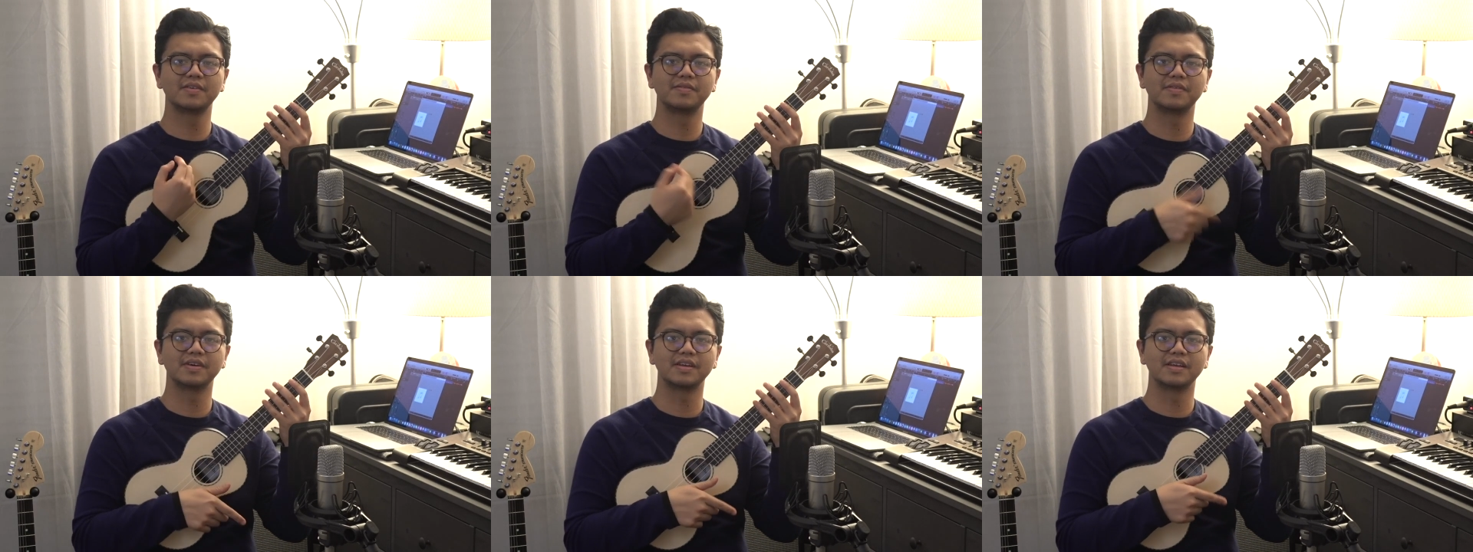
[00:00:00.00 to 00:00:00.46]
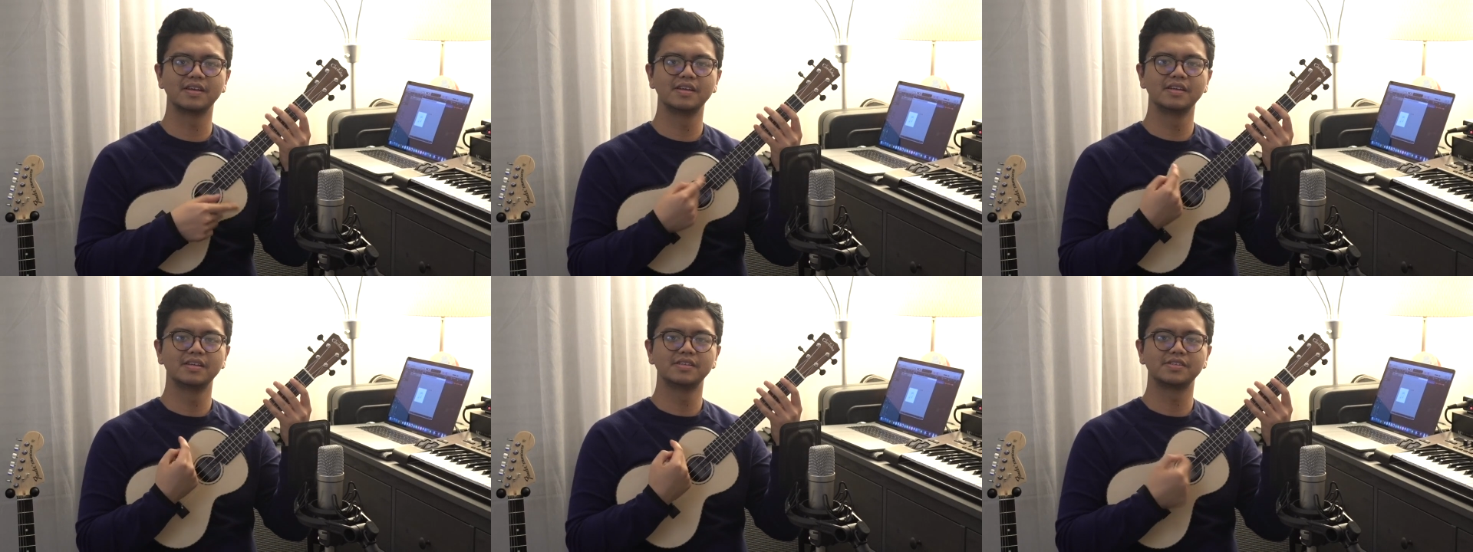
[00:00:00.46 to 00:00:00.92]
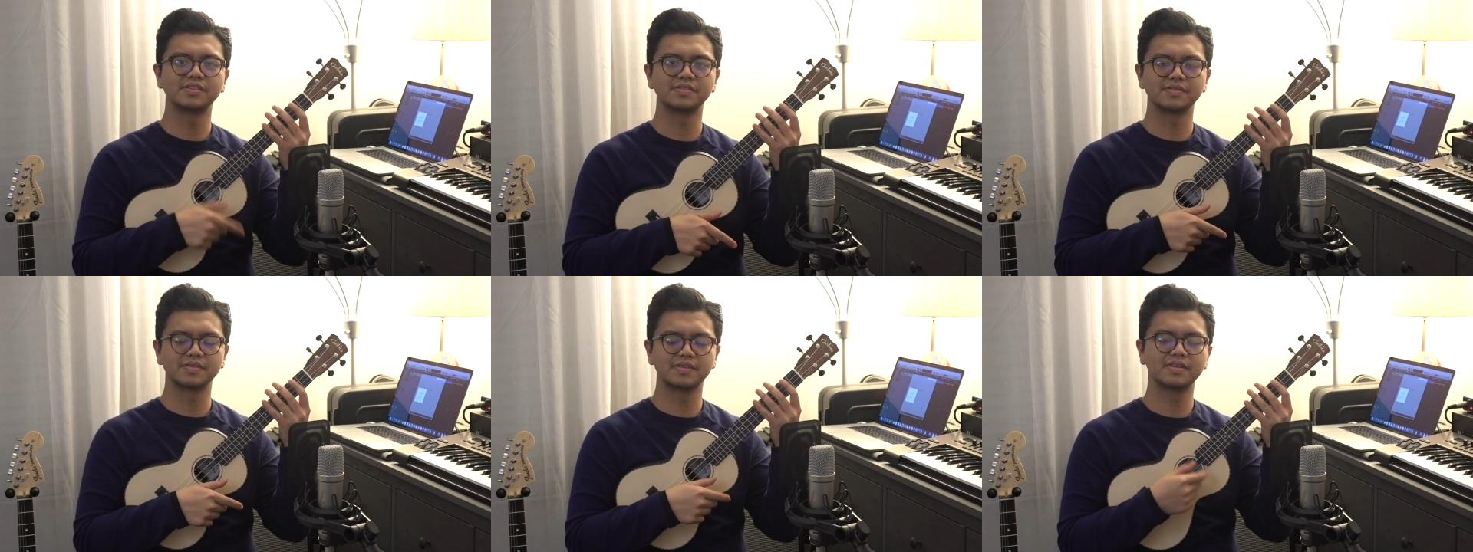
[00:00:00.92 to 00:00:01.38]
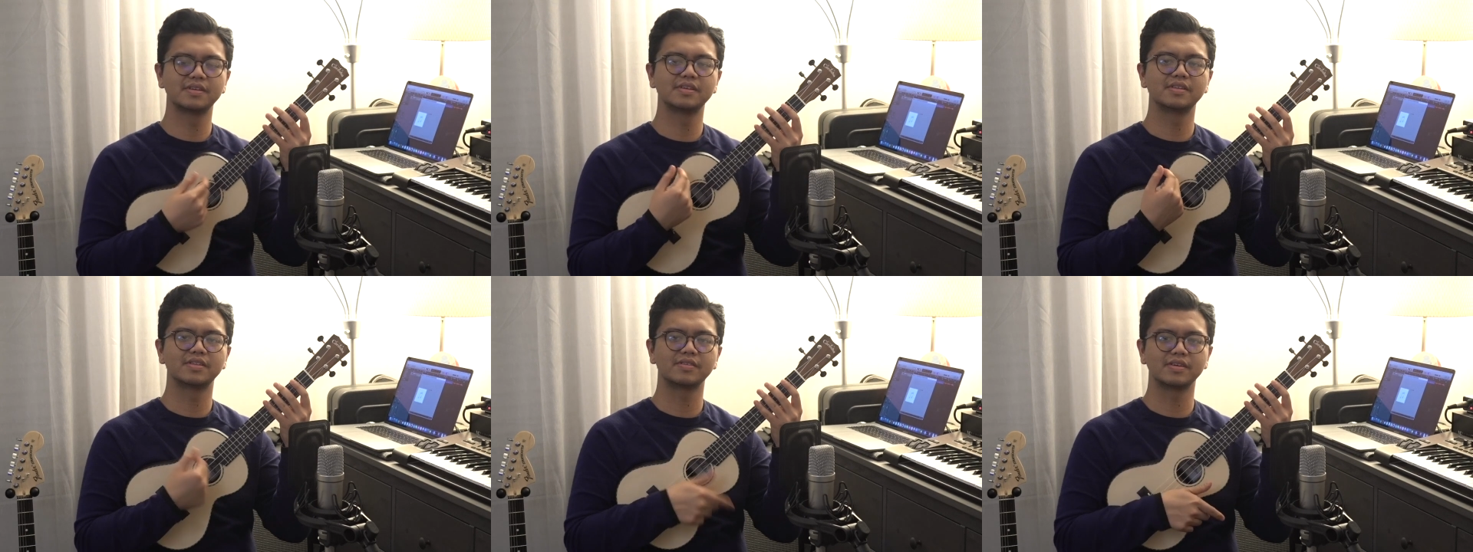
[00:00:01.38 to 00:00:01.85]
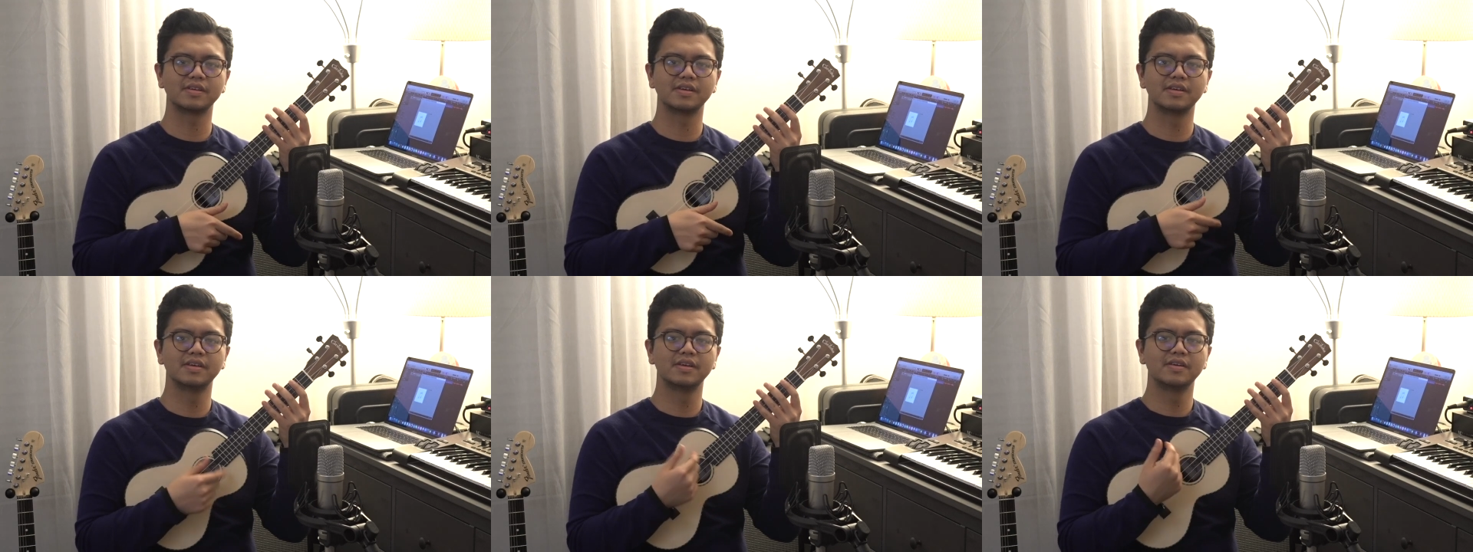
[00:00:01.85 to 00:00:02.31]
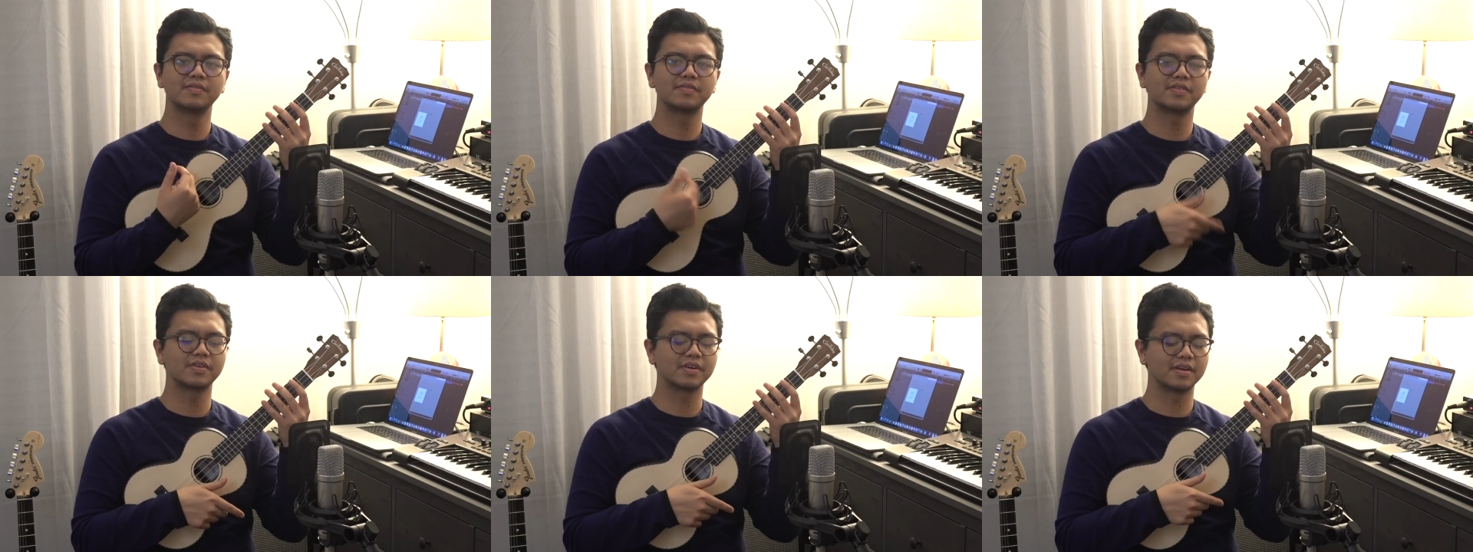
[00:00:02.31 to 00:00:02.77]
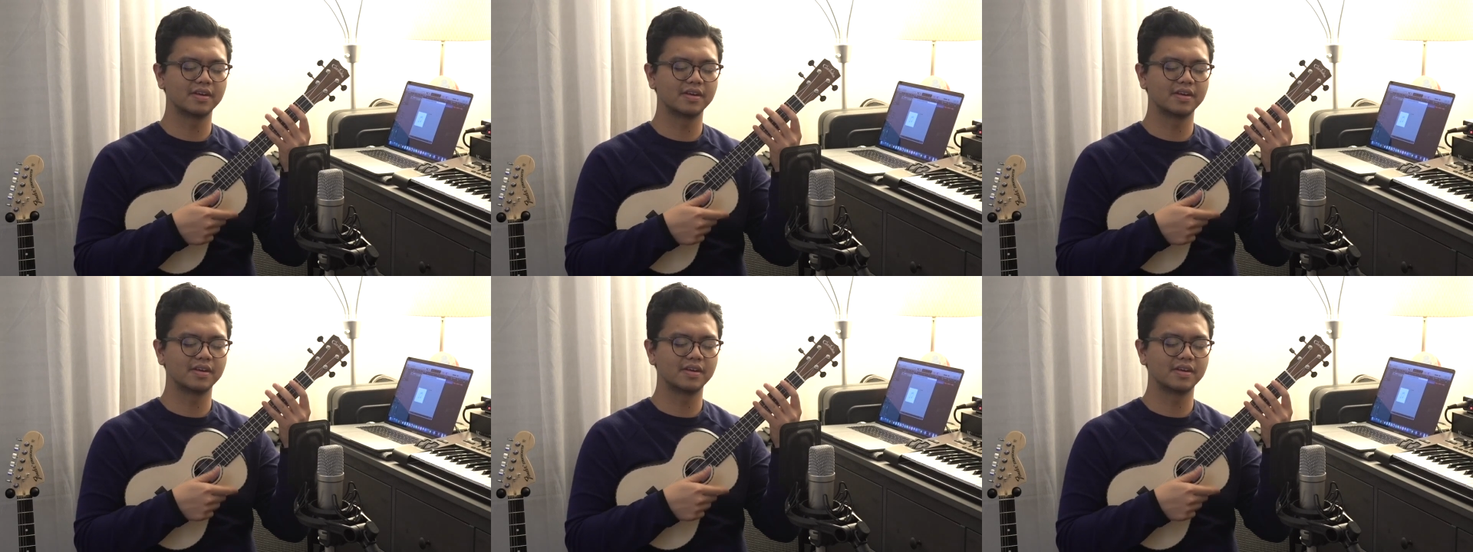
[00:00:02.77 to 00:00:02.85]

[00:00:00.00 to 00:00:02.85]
1, 2, 3, 4,